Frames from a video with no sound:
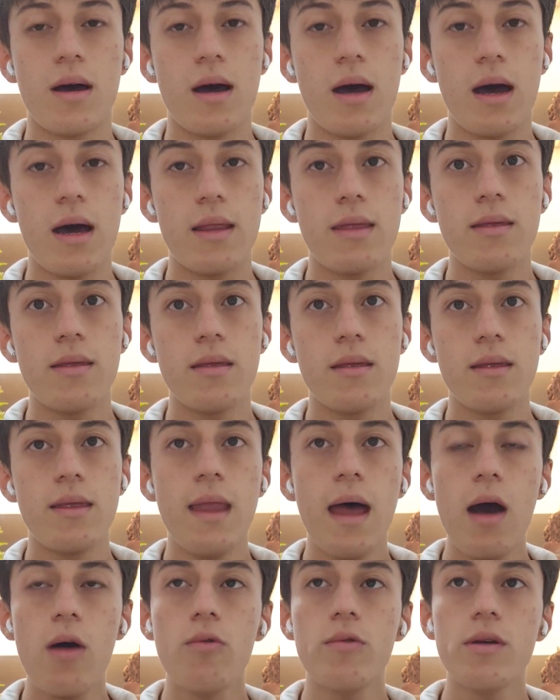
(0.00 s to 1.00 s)
and
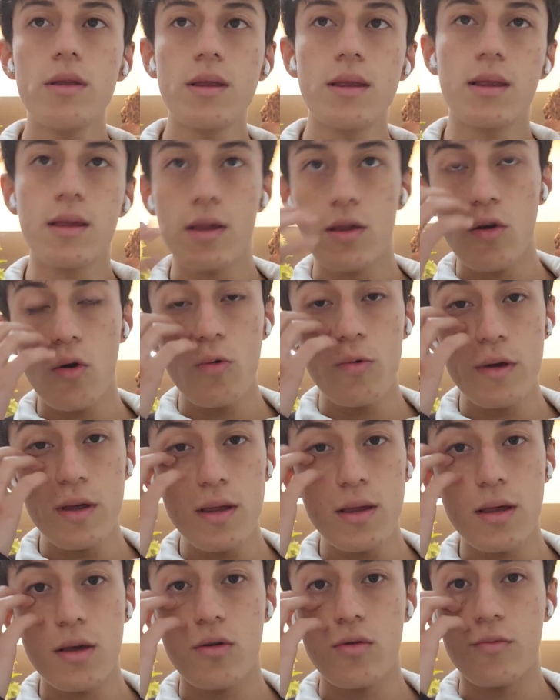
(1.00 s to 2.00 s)
now it's so
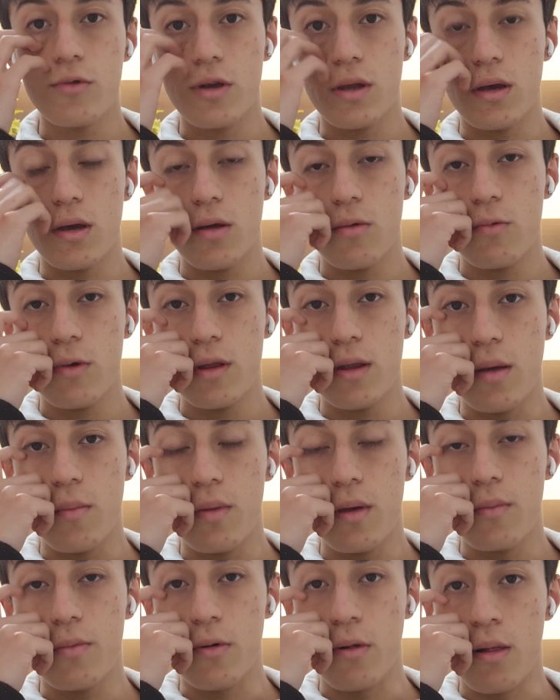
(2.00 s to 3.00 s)
easy communicate with the
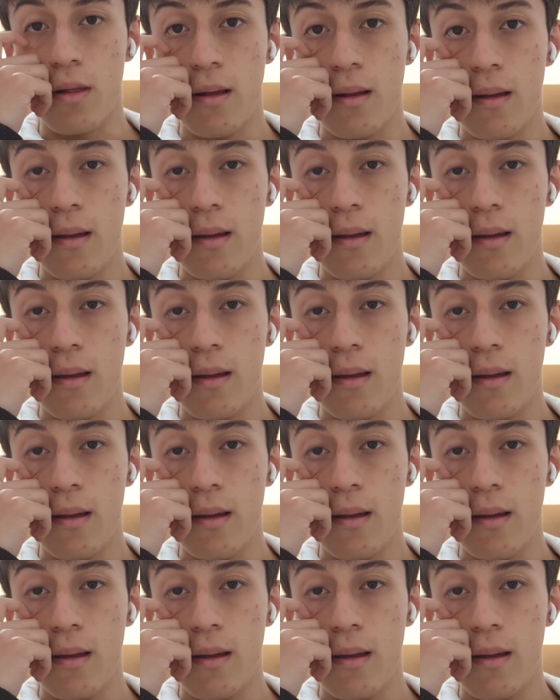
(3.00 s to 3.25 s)
people.